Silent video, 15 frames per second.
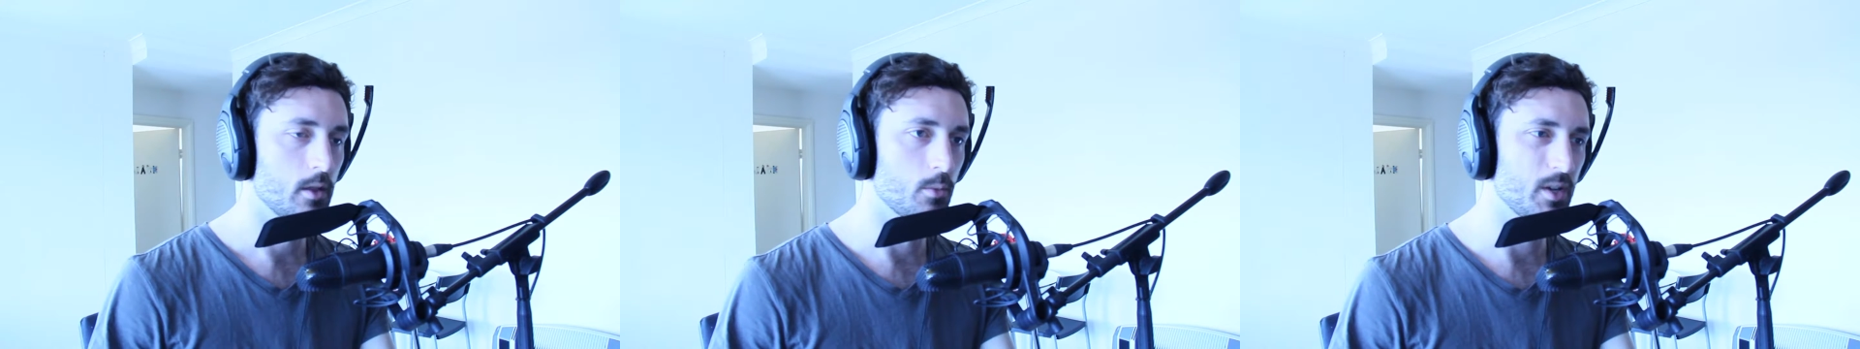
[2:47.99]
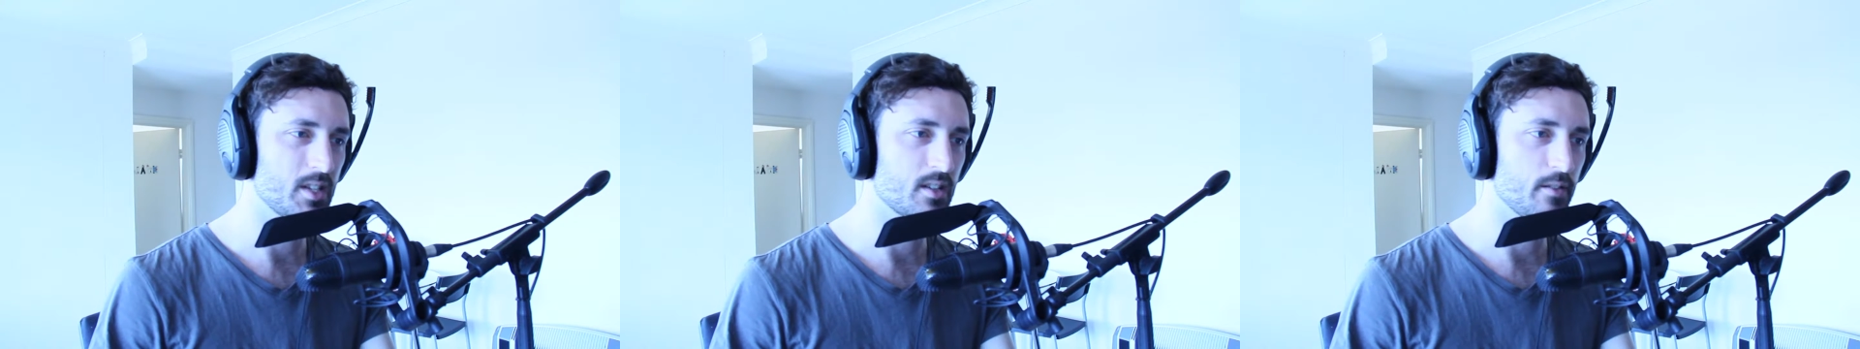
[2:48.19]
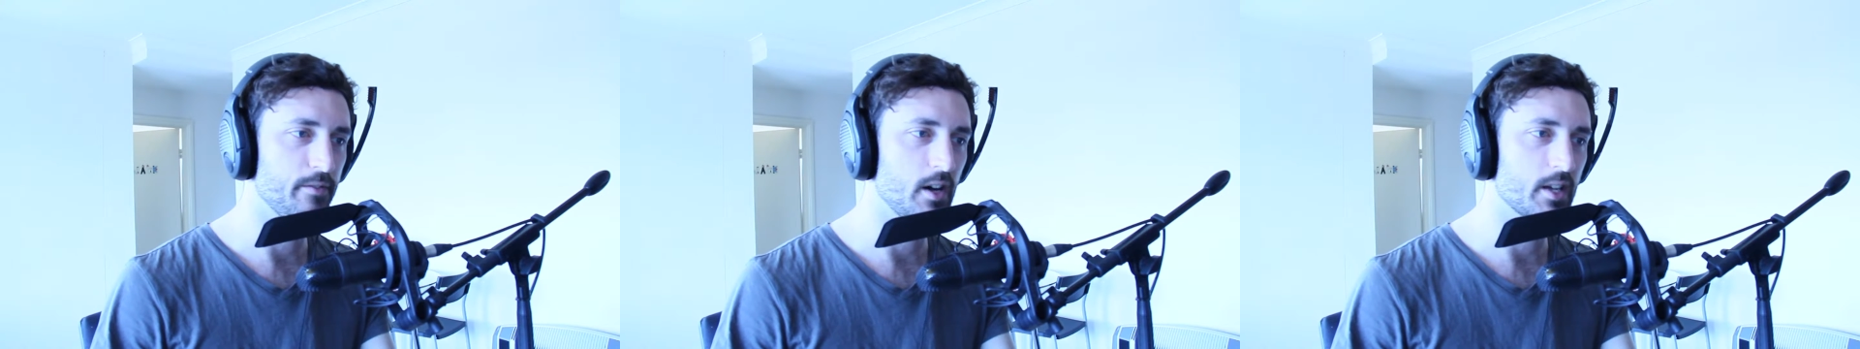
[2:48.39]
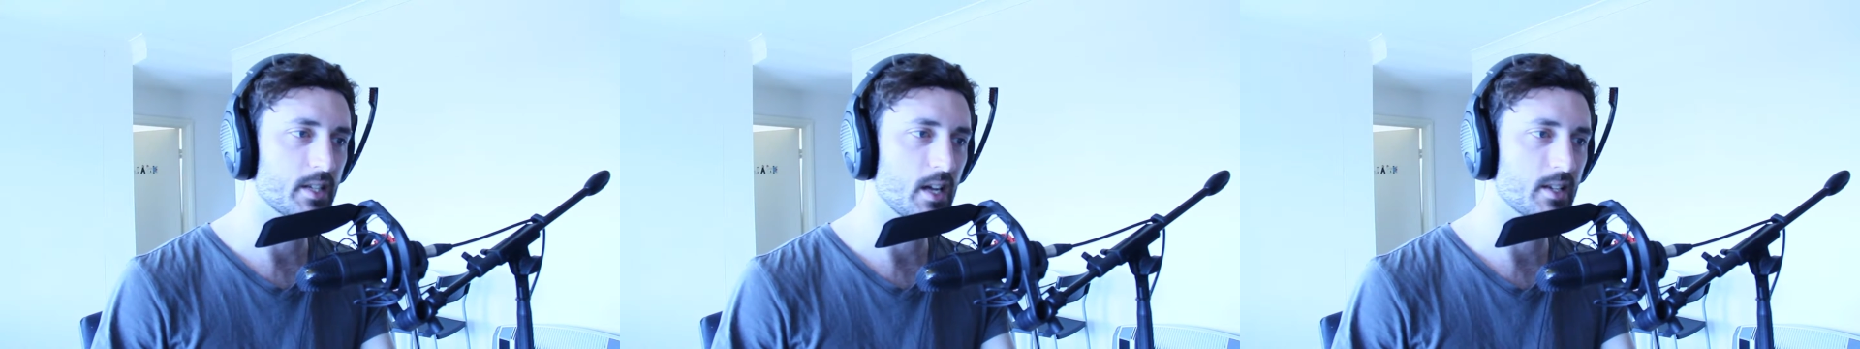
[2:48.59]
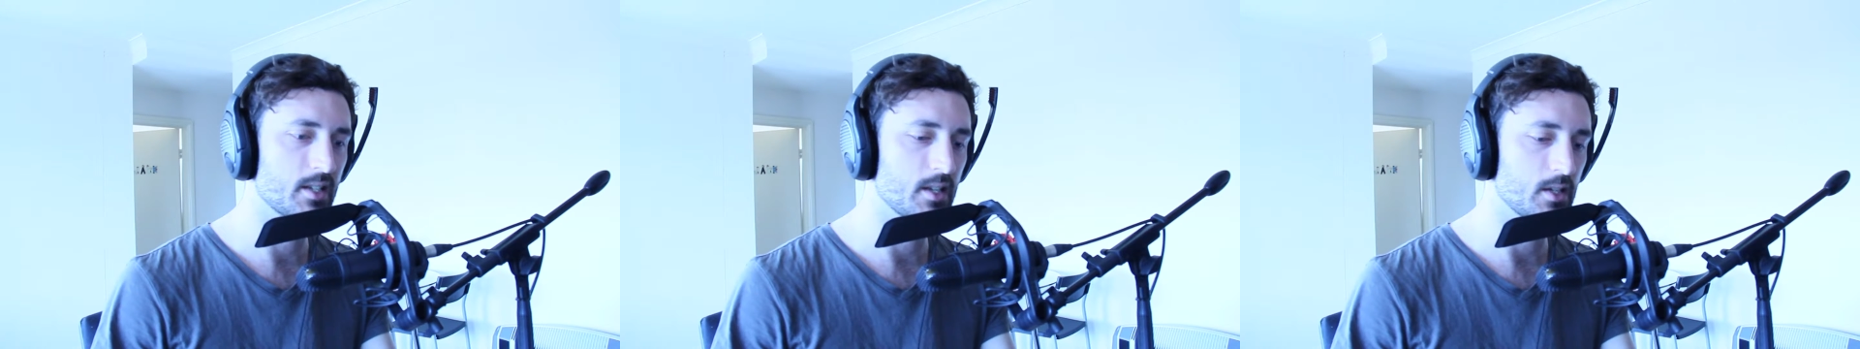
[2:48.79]
The reason the
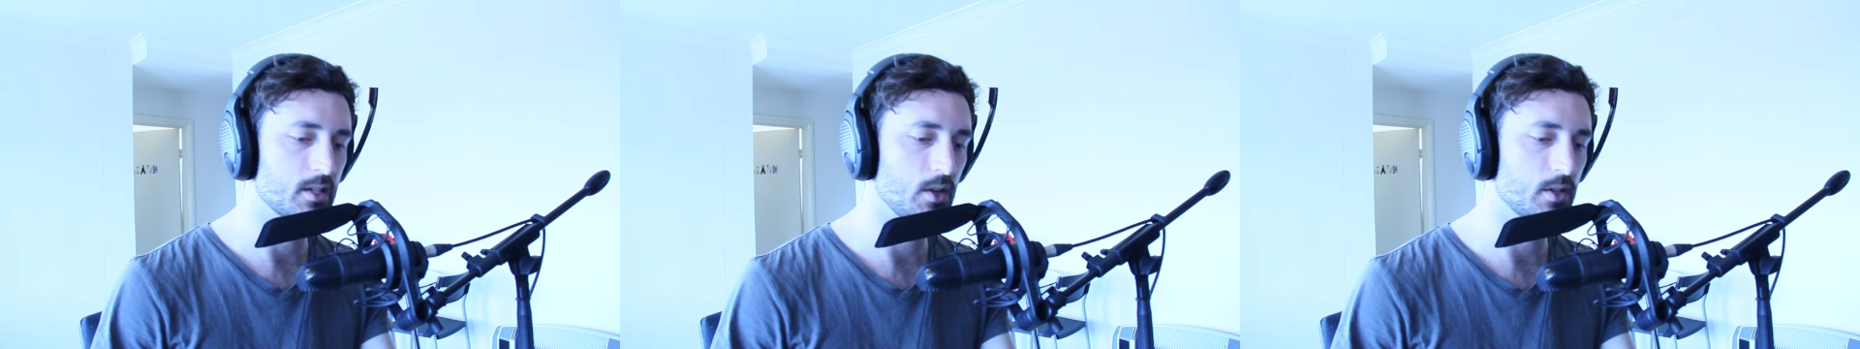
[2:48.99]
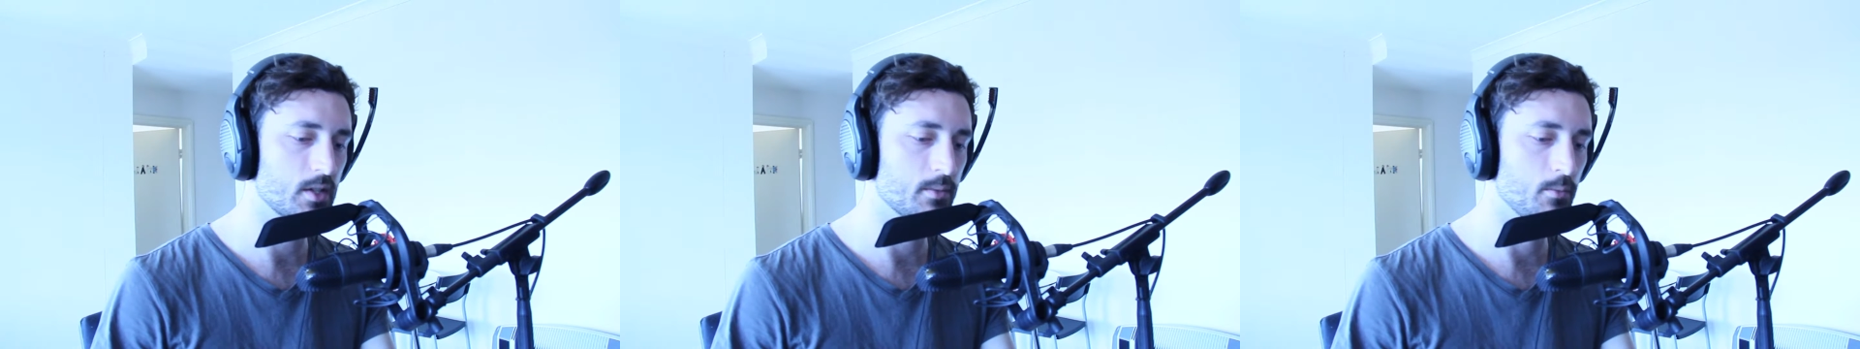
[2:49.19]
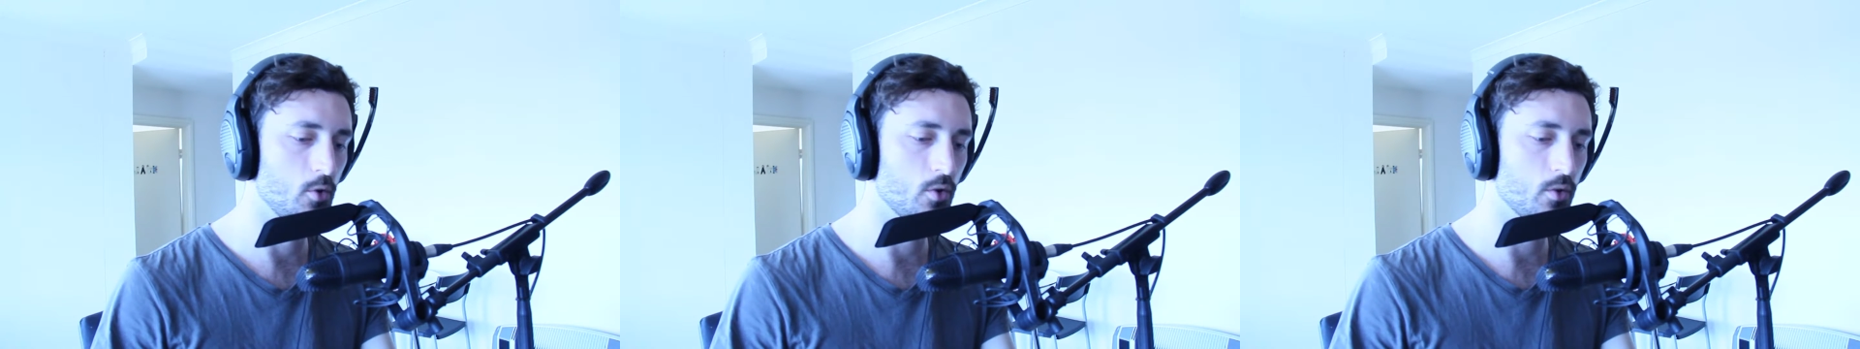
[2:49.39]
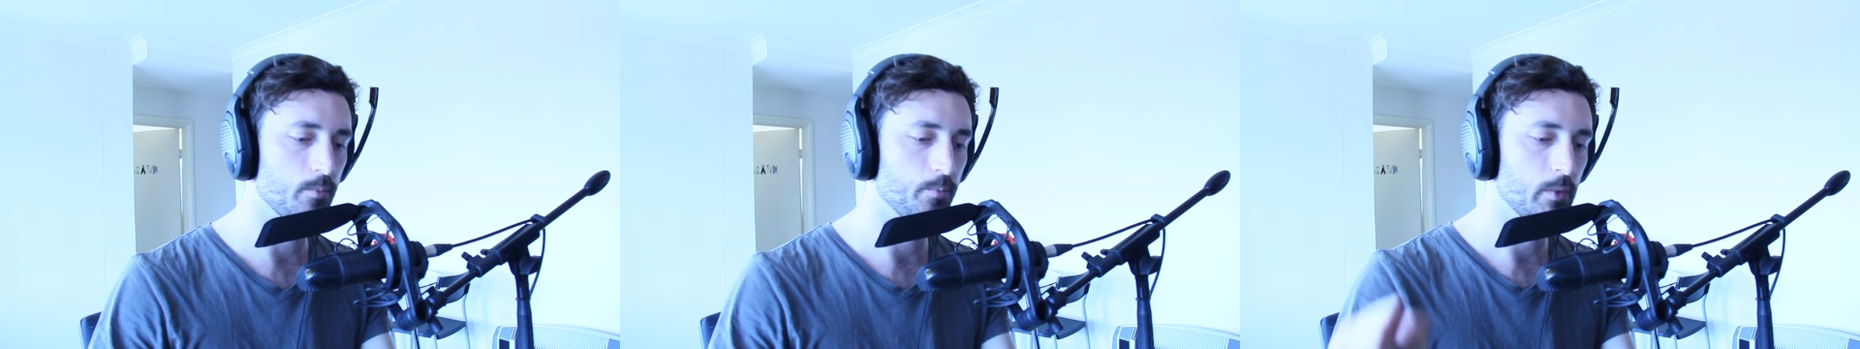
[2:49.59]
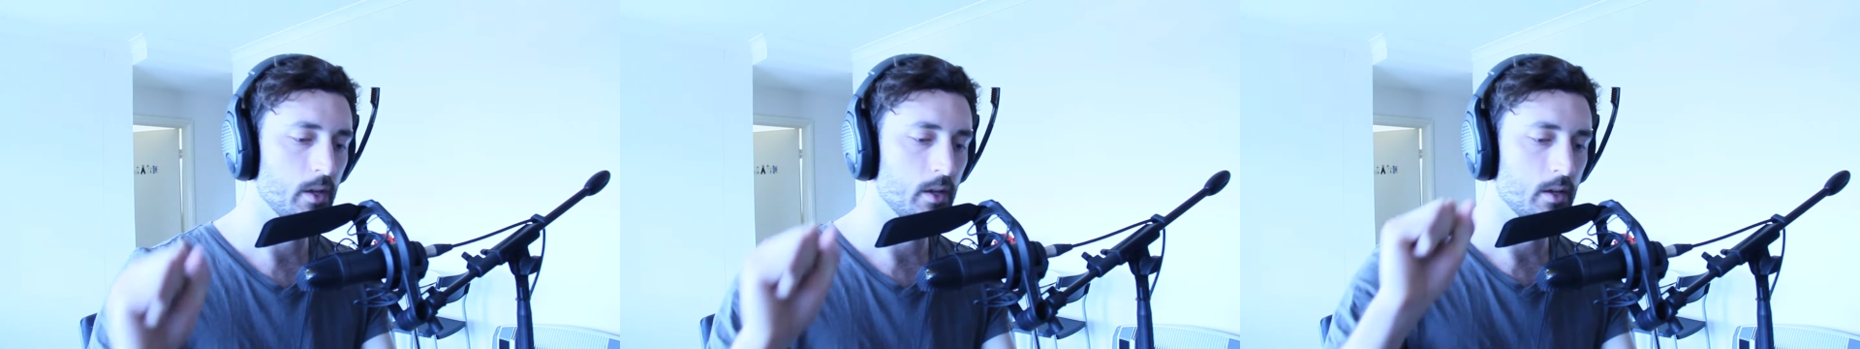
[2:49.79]
file sizes are so small